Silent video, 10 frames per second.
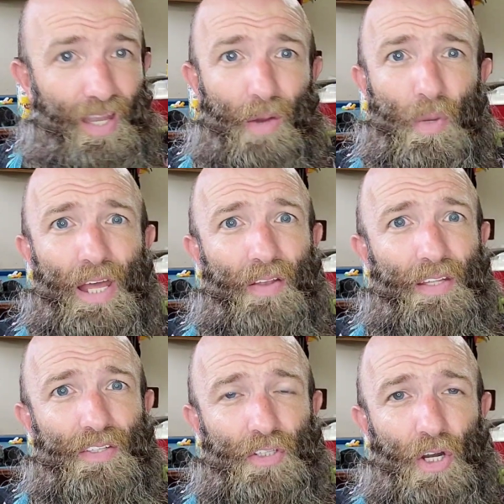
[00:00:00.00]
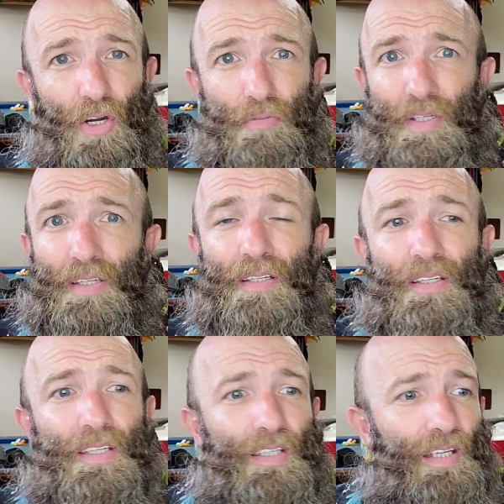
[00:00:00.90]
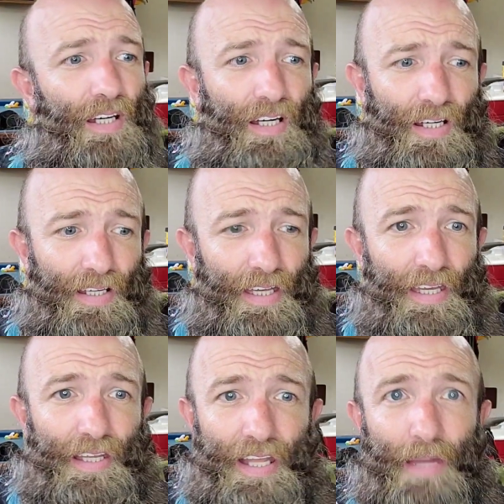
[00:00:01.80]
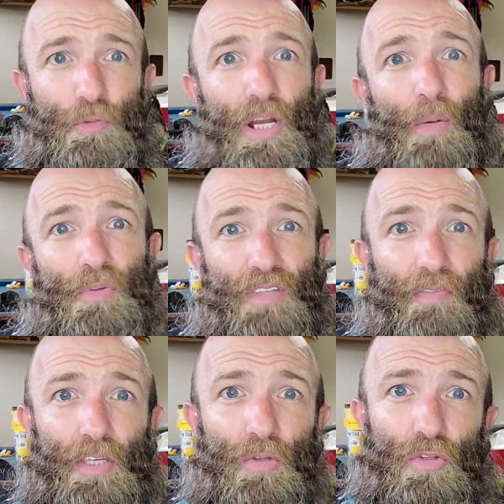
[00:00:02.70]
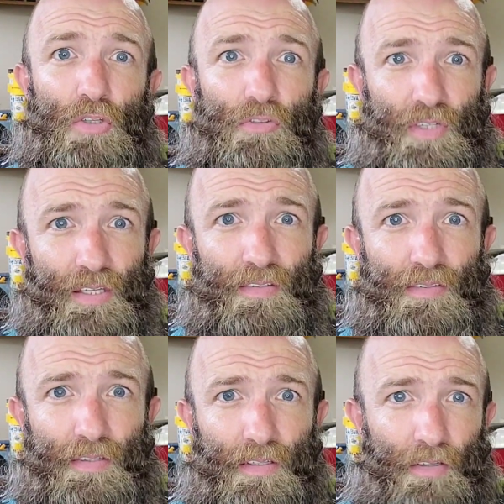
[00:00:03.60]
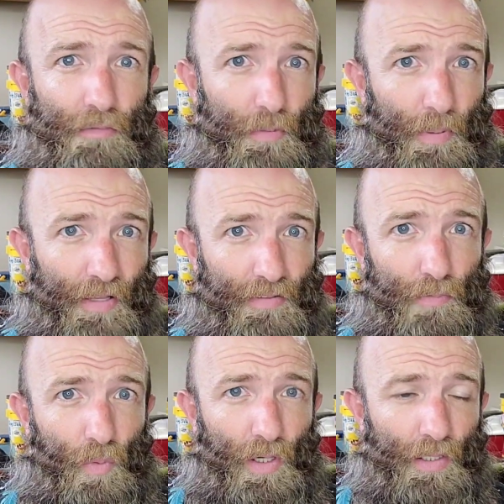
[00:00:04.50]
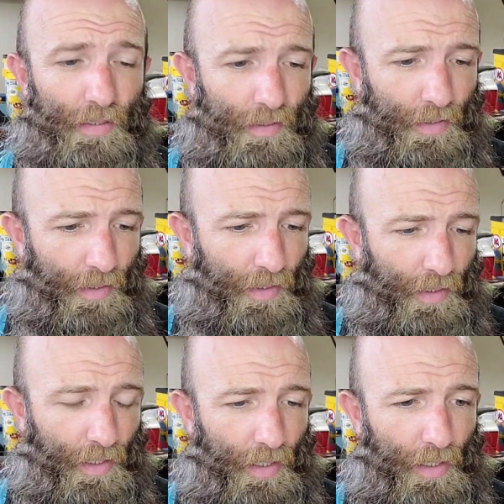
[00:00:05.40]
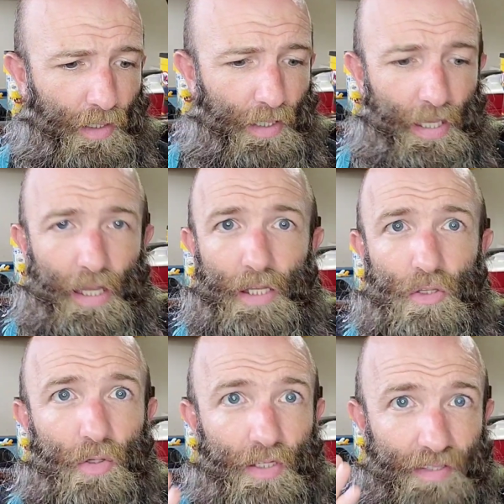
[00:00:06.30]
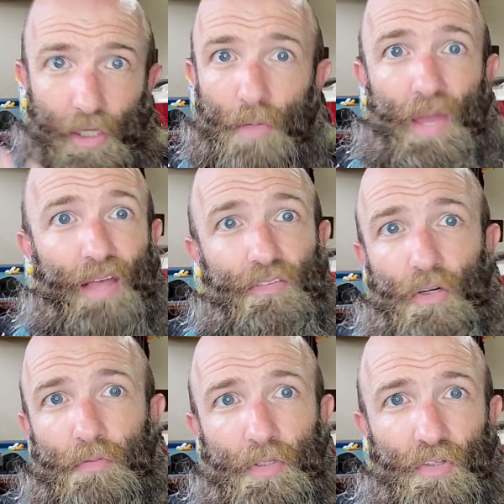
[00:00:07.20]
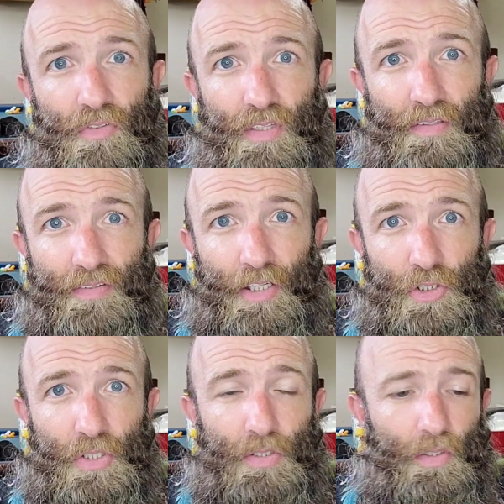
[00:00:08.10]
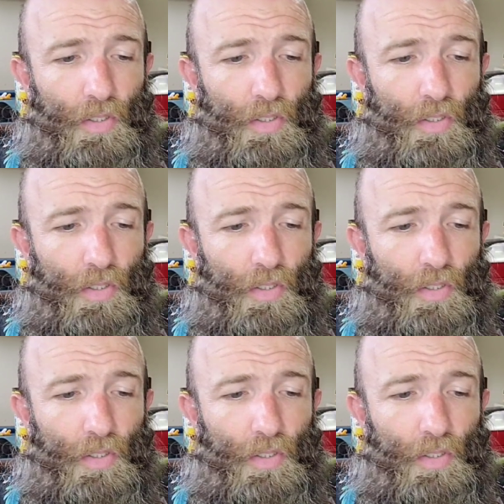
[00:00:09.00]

I went out into COVID, and Amtrak was giving you 2 seats for the price of 1, and you could take your mask off in your seat section.